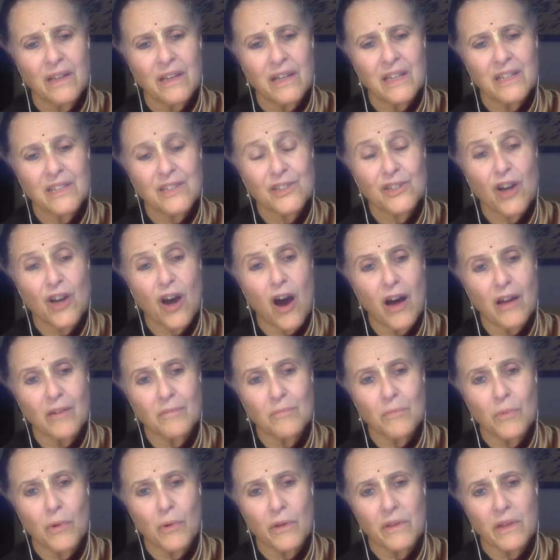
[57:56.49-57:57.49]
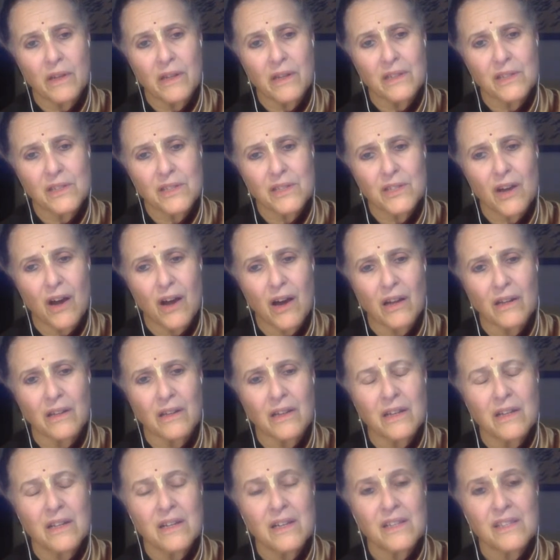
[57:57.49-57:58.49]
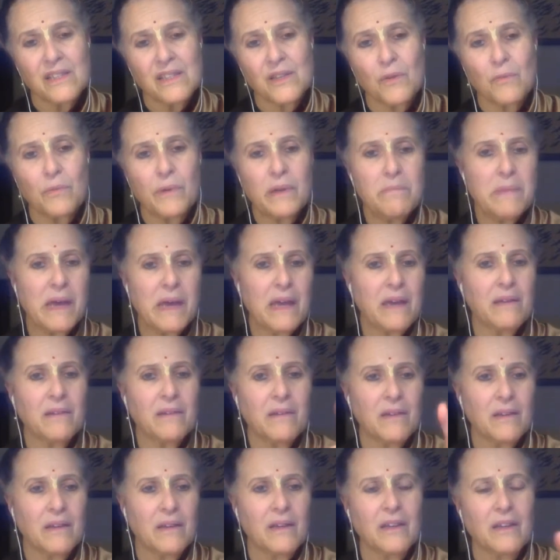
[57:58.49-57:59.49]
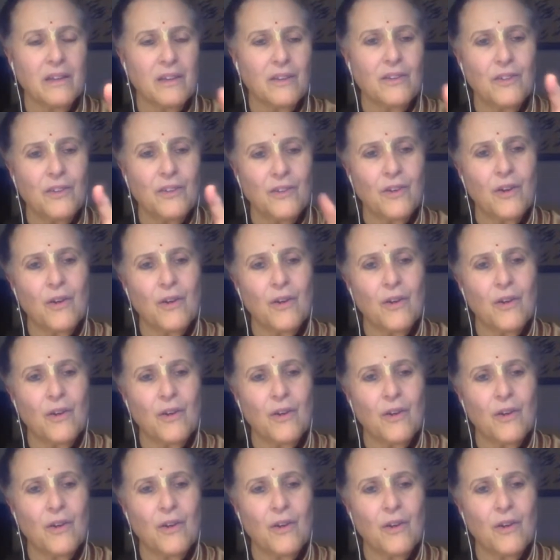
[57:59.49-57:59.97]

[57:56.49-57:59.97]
It's caught more than it's taught. So we may, you